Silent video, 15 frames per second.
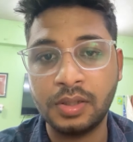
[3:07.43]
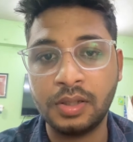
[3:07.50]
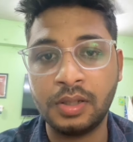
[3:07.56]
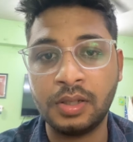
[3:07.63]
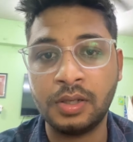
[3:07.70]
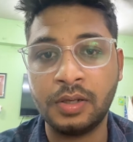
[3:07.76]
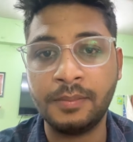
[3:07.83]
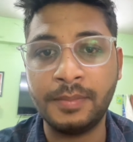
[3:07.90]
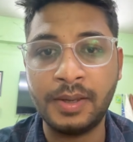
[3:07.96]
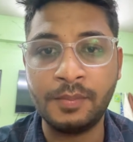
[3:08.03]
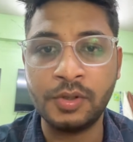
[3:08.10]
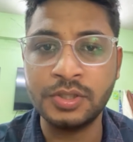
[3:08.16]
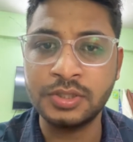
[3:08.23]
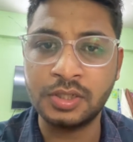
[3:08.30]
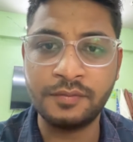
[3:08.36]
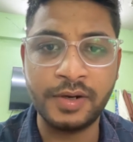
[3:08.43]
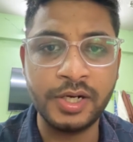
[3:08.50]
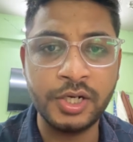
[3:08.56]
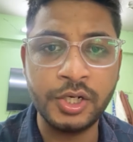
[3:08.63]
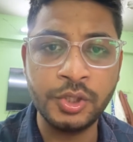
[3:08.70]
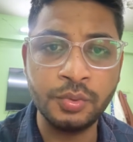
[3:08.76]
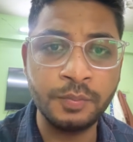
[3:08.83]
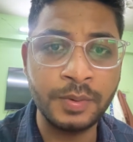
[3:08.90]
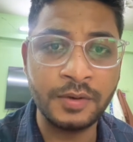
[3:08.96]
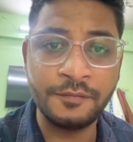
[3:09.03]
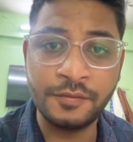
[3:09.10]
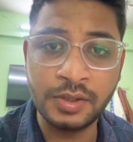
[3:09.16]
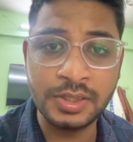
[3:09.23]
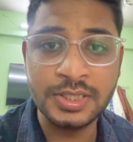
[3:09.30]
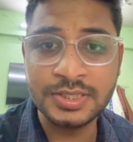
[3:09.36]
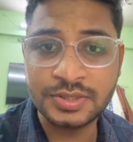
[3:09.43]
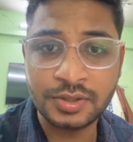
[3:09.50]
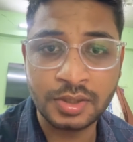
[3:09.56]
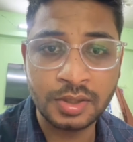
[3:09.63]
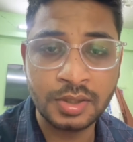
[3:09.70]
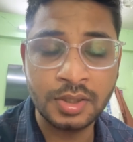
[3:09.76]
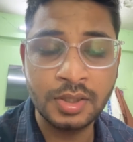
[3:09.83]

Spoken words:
ma'am or sir, why did you prefer this drug,